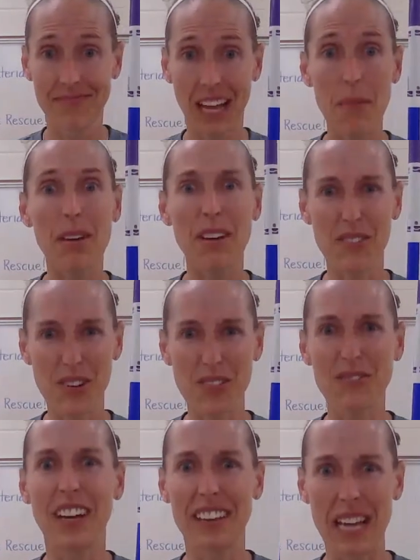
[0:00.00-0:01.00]
How many of you have
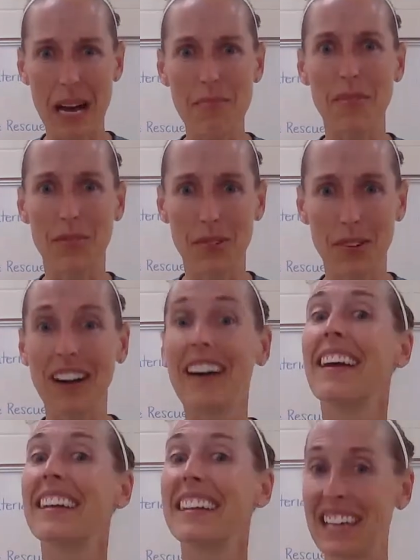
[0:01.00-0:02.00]
done that before?
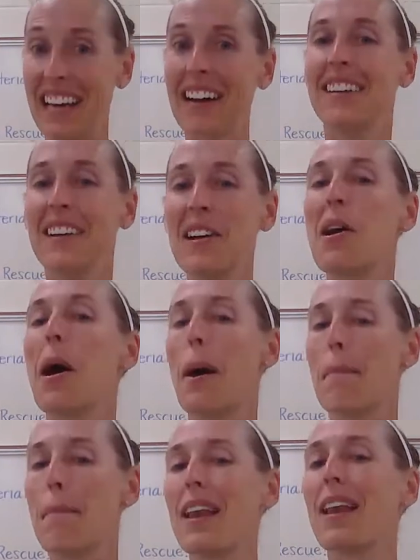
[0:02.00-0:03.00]
Yeah, I
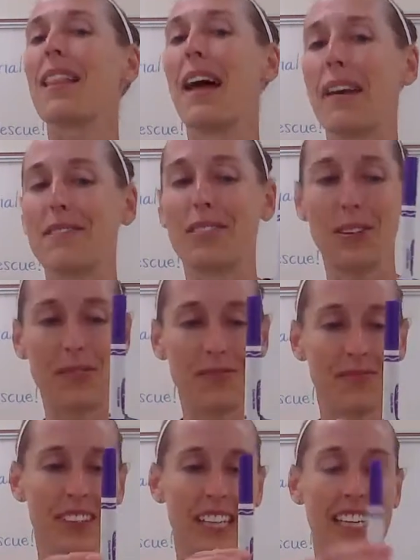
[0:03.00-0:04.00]
bet a lot of you.
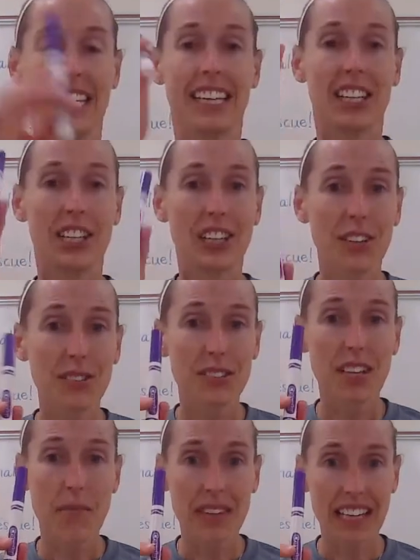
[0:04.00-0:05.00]
You know,
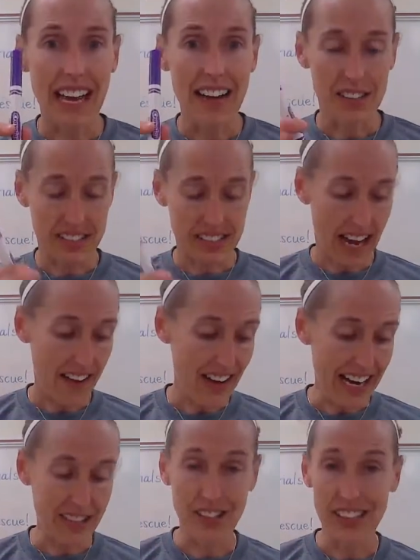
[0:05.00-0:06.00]
something else that I've
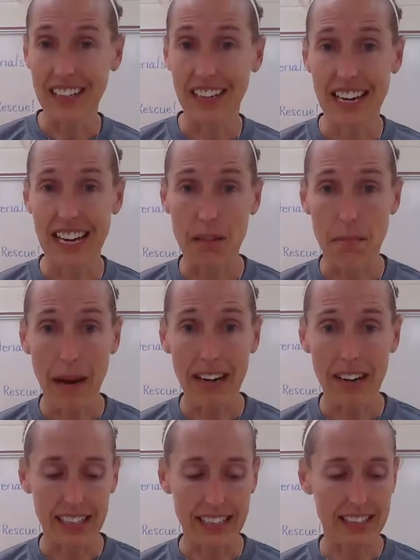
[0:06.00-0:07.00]
actually done as a
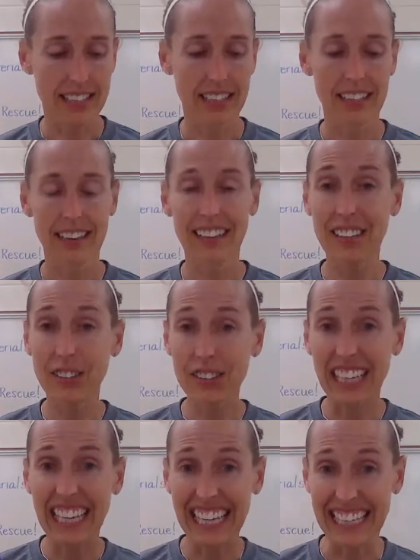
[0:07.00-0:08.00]
parent, little
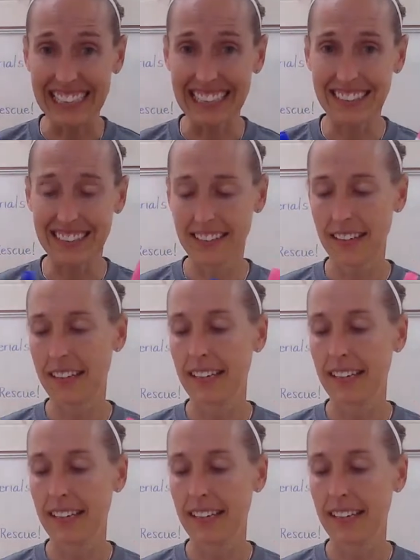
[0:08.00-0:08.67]
kids,